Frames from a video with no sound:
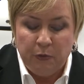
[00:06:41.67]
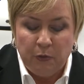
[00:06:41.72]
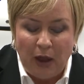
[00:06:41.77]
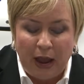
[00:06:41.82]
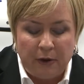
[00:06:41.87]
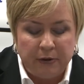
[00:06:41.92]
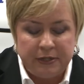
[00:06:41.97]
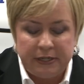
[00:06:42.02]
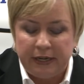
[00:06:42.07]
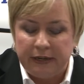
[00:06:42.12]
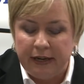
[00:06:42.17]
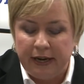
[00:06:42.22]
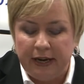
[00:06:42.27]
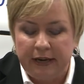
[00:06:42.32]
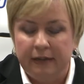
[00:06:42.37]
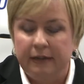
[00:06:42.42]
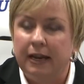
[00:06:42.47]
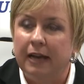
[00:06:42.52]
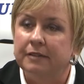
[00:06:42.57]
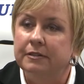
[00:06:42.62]
our
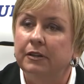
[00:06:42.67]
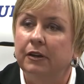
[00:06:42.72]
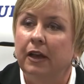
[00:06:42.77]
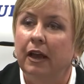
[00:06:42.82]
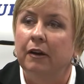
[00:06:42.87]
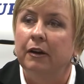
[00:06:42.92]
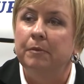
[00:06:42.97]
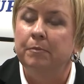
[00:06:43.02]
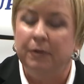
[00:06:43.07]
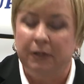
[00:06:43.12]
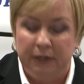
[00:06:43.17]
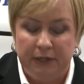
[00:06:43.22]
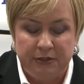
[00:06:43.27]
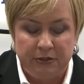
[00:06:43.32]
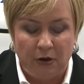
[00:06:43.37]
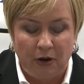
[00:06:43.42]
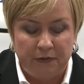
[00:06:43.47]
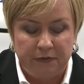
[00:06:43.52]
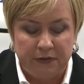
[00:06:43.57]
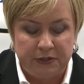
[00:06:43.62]
dedicated Nassau County police
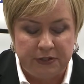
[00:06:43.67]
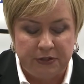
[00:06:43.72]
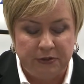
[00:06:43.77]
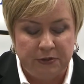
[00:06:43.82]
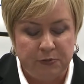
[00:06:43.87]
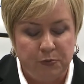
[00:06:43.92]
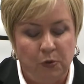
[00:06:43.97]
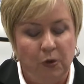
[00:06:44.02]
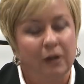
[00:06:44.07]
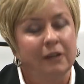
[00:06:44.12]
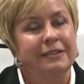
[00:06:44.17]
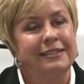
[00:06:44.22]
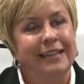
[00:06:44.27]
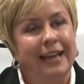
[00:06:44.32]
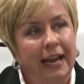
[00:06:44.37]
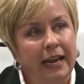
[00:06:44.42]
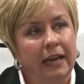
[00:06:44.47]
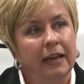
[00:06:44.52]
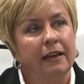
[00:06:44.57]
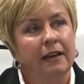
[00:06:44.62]
officers work
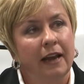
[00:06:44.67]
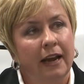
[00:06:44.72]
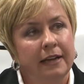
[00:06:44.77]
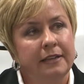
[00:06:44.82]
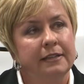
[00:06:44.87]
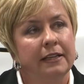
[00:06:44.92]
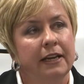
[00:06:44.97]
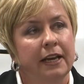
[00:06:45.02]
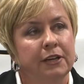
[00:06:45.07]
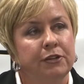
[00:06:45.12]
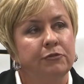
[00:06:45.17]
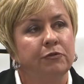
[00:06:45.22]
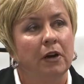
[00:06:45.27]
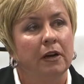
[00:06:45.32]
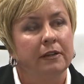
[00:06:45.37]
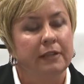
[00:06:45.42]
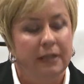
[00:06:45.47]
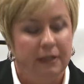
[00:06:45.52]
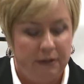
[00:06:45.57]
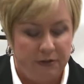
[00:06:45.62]
day and night to get
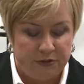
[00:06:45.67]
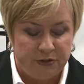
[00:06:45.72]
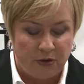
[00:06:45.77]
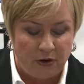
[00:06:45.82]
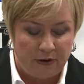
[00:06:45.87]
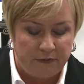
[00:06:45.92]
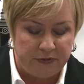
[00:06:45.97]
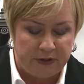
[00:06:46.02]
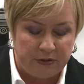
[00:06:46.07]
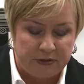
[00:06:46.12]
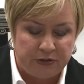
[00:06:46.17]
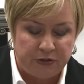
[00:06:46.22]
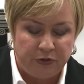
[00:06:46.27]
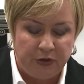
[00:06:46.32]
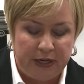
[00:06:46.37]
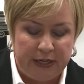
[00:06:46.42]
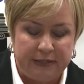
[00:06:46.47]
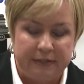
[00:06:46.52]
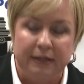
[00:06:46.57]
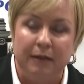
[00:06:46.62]
drug dealers off the
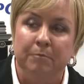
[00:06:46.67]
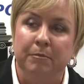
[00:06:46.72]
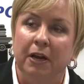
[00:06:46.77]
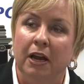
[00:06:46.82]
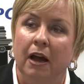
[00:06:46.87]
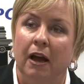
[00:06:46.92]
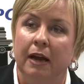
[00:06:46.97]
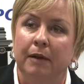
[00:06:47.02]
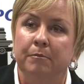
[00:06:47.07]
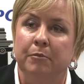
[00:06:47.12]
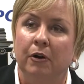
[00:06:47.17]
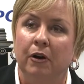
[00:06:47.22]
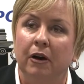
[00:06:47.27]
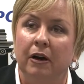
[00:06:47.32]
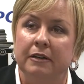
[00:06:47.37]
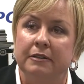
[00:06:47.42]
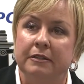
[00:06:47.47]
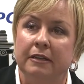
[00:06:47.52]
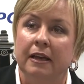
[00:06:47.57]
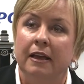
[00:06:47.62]
streets and behind
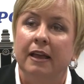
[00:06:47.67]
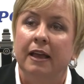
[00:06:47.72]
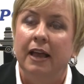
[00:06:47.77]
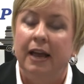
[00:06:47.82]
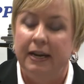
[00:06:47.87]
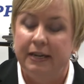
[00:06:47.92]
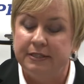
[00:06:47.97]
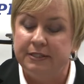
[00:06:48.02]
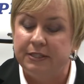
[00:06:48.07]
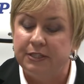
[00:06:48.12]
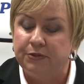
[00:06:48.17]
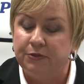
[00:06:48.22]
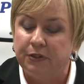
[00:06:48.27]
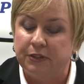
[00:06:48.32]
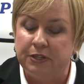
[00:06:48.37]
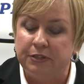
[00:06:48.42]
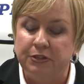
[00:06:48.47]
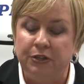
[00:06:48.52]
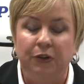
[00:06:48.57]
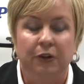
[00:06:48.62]
bars. And as
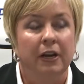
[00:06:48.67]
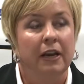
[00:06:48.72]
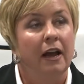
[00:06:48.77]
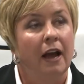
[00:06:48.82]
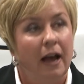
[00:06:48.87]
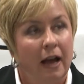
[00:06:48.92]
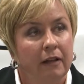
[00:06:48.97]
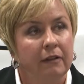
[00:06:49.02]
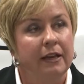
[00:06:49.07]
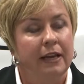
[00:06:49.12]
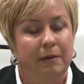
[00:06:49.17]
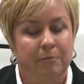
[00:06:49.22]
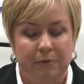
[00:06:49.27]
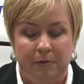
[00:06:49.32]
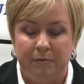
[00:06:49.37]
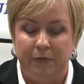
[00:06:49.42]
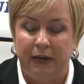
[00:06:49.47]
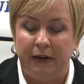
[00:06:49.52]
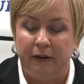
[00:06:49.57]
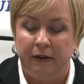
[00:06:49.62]
district attorney, I'll keep
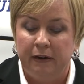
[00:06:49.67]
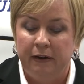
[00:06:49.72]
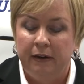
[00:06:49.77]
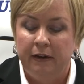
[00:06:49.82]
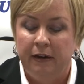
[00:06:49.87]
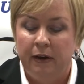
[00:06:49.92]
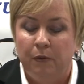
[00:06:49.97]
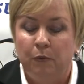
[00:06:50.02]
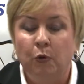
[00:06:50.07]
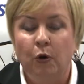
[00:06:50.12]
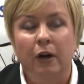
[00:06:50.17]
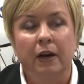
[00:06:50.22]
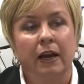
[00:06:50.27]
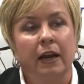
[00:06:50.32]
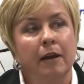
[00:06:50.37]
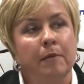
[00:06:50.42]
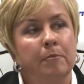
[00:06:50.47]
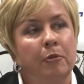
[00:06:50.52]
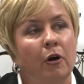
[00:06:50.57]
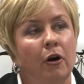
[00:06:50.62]
them there.
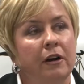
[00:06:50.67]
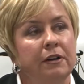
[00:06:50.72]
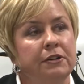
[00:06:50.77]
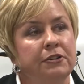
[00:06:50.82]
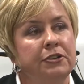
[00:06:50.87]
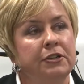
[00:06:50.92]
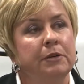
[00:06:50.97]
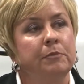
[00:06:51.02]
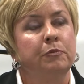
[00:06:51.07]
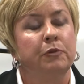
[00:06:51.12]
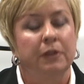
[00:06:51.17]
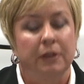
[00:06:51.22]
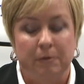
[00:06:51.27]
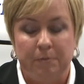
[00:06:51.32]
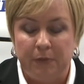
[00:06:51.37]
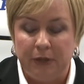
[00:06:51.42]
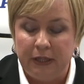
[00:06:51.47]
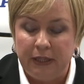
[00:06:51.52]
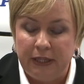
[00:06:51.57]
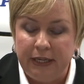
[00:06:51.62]
working in partnership with the
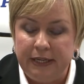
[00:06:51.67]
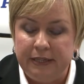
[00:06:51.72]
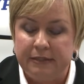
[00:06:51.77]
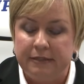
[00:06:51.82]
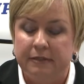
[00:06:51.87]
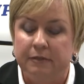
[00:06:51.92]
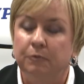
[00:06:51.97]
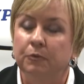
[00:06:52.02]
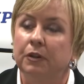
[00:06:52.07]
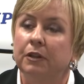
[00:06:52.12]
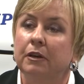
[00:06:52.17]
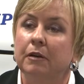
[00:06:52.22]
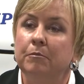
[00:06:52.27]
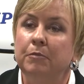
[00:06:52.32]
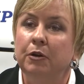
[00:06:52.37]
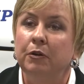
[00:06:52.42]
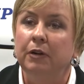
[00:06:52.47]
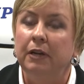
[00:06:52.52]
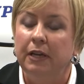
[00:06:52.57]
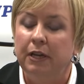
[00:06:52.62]
police, with
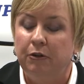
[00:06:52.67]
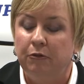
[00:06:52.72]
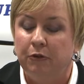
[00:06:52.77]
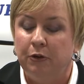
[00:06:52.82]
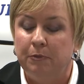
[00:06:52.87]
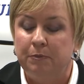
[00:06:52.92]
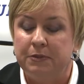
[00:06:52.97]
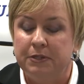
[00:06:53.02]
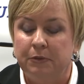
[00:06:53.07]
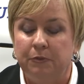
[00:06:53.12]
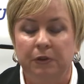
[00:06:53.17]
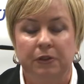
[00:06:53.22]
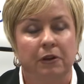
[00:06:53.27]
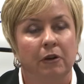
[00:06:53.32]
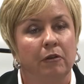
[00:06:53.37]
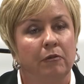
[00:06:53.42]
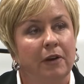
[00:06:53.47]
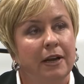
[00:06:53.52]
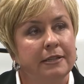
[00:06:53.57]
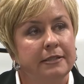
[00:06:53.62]
community groups, and with
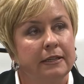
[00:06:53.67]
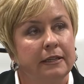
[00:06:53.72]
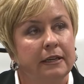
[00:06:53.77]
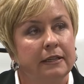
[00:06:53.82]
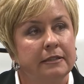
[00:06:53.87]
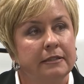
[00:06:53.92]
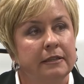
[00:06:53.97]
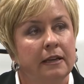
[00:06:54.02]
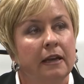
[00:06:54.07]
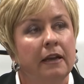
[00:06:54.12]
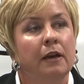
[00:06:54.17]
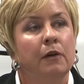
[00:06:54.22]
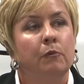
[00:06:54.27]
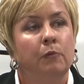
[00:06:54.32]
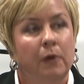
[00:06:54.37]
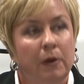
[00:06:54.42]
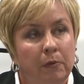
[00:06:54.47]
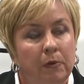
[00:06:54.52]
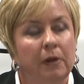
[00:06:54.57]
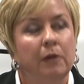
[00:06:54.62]
our residents.
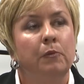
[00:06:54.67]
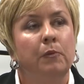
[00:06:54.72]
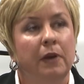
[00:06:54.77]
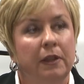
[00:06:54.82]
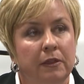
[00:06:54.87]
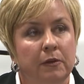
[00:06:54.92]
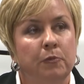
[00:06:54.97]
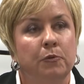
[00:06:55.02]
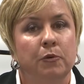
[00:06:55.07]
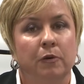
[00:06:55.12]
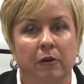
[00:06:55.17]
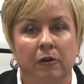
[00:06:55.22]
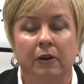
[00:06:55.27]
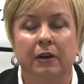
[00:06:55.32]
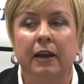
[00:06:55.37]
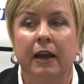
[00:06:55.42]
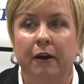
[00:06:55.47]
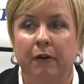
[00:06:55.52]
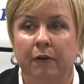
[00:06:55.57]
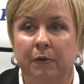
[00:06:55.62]
We will win the war
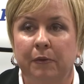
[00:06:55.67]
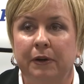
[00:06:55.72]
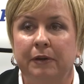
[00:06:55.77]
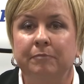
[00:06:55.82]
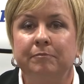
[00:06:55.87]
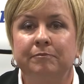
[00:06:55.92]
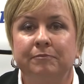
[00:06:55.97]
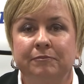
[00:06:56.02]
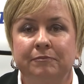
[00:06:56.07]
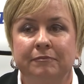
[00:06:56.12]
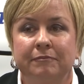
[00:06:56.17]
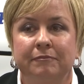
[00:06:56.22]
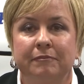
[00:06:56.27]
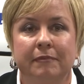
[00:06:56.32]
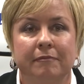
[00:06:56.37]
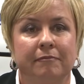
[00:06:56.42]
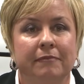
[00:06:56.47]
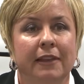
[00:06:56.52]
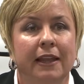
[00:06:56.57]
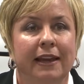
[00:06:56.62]
on heroin.
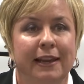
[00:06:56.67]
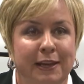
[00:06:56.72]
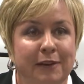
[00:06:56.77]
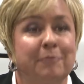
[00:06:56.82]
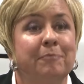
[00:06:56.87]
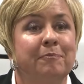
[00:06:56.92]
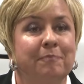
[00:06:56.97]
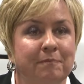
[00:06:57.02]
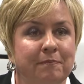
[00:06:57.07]
Thank you.